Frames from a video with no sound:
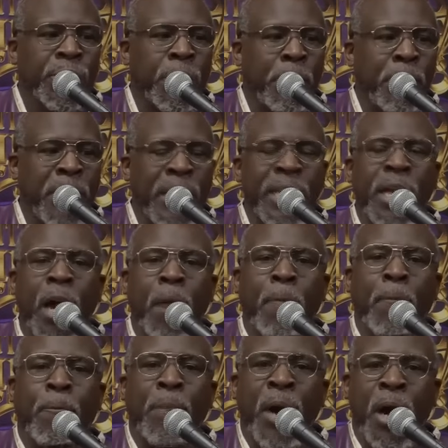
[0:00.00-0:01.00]
to being
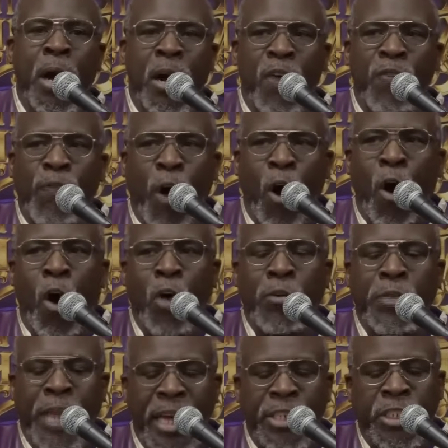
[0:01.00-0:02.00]
above
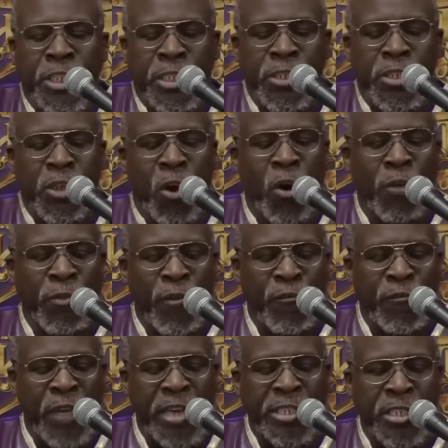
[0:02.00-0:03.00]
all nations on
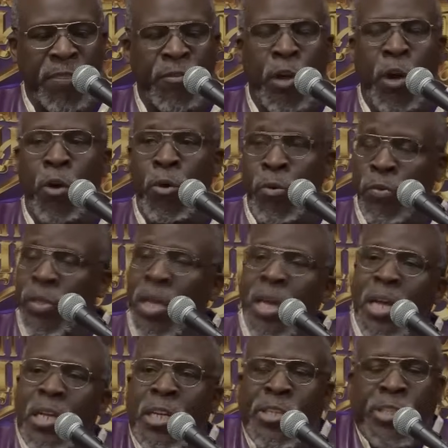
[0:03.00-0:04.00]
the face of the earth.
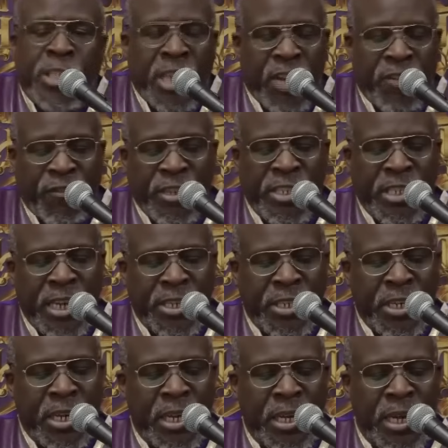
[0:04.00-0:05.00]
Let's see if it
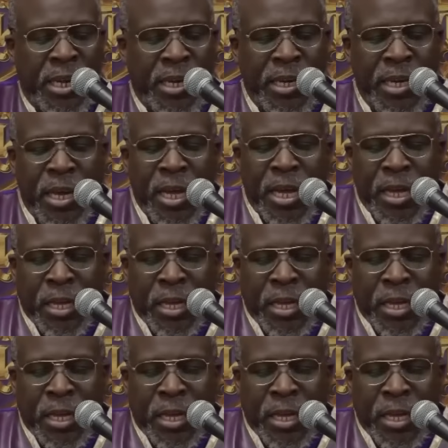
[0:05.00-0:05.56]
says it again.